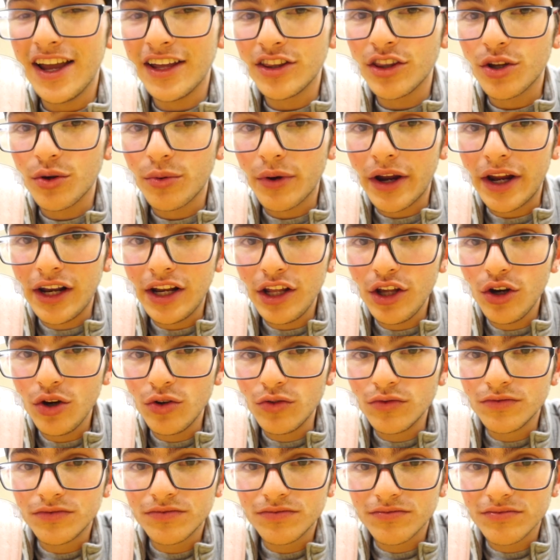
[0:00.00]
And the radio
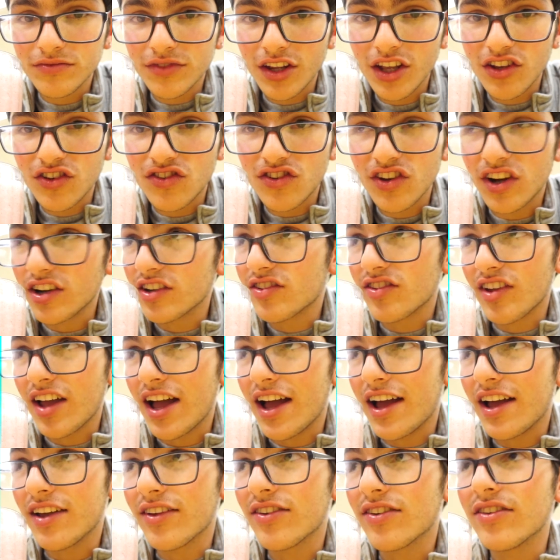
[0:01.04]
sucks
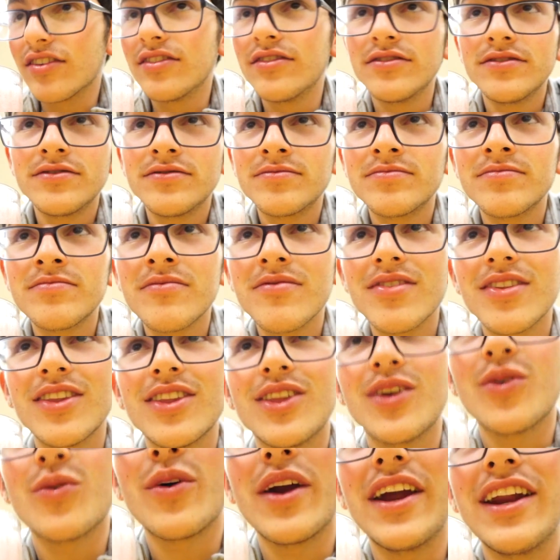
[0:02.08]
ass. And
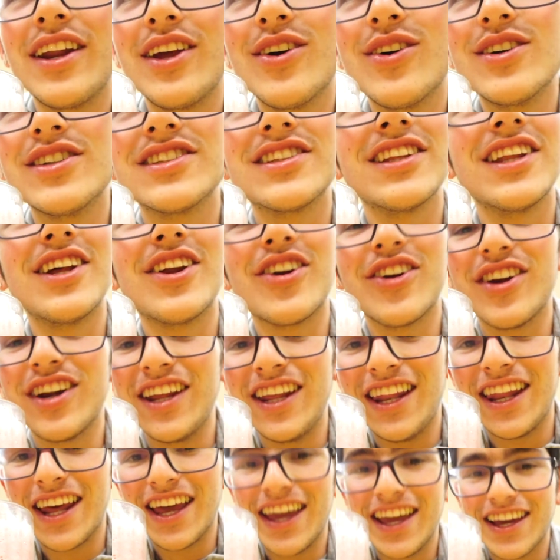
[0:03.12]
the radio is
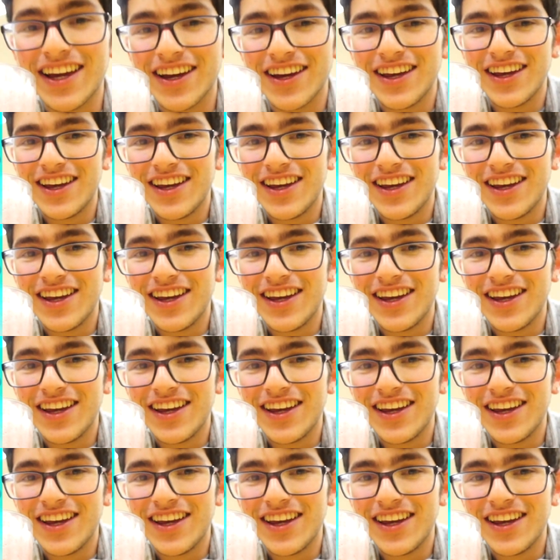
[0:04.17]
literally like